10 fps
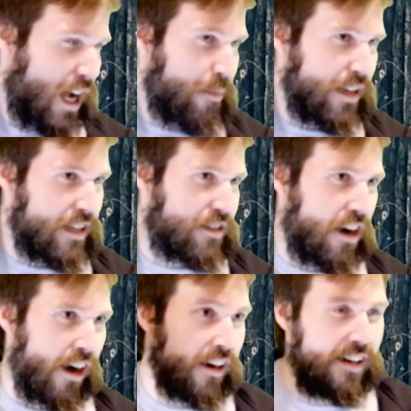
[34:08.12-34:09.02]
up in his
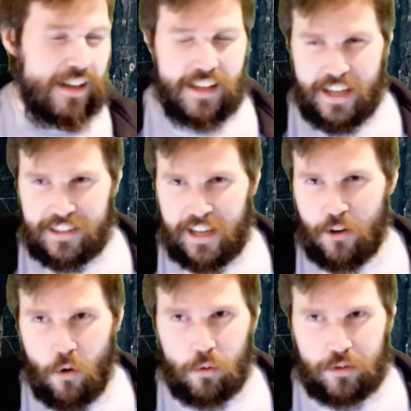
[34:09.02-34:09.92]
car, and then
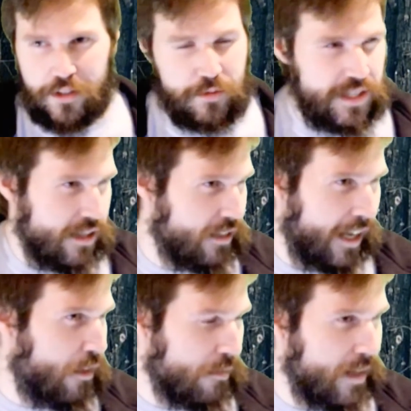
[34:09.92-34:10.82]
old, you see like
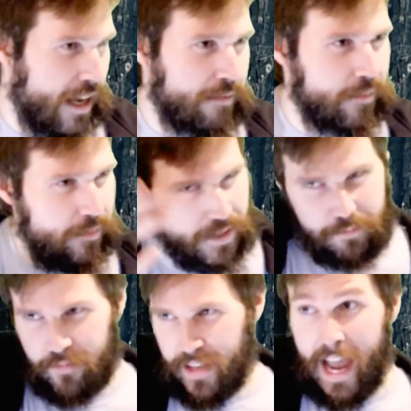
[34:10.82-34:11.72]

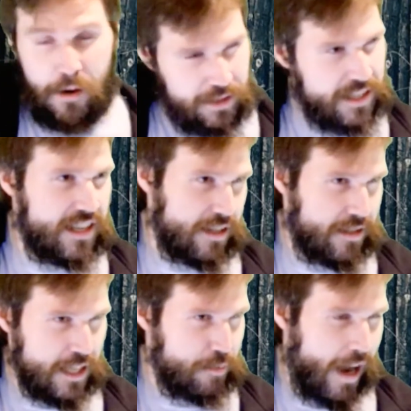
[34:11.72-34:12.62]
now in the
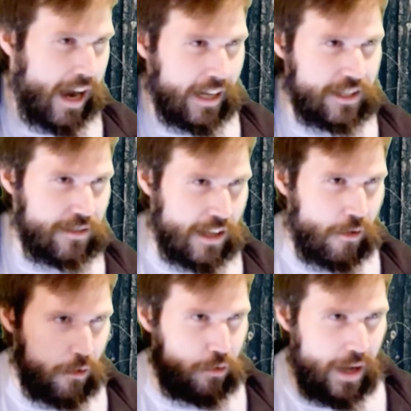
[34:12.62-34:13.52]
distance behind you that
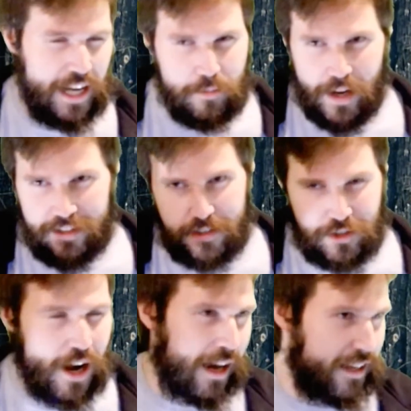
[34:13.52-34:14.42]
old cranking bus is
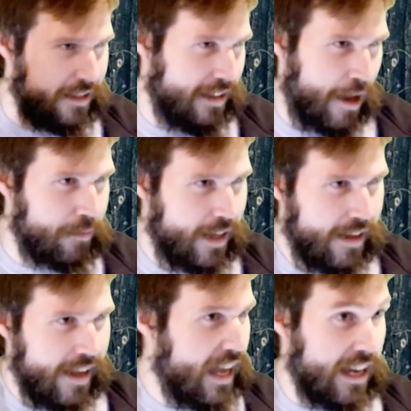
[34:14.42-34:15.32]
talking to them,
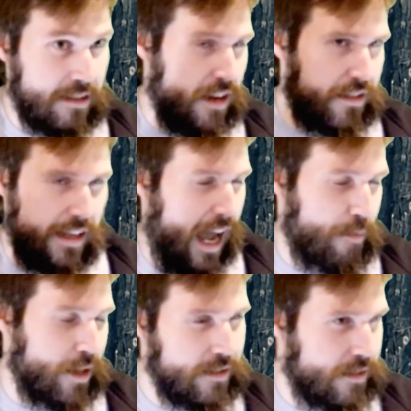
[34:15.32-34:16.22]
and nothing
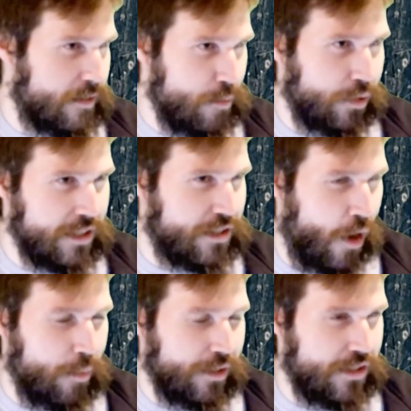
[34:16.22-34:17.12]
happens. The police don't
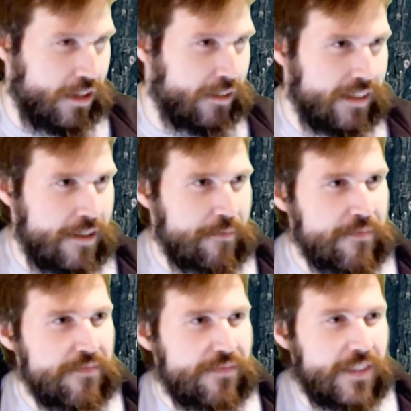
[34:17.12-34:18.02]
pursue.
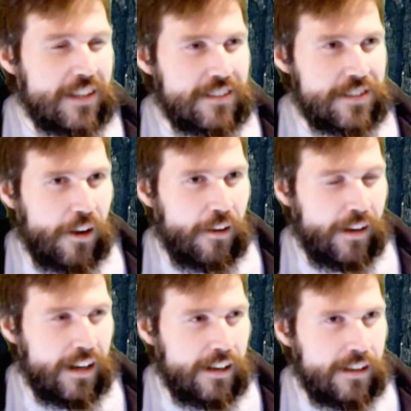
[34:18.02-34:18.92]
So,
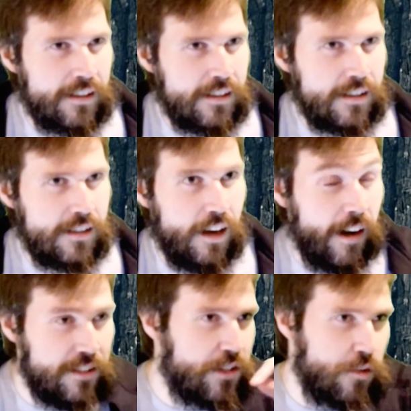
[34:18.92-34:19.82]
uh, all
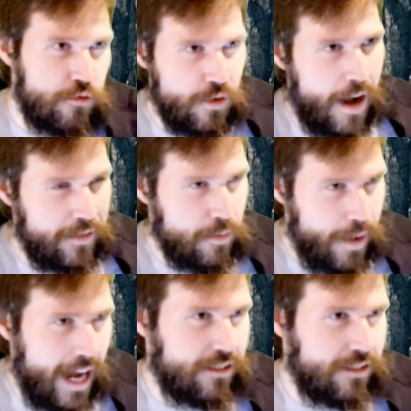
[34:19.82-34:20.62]
right, so you're driving them back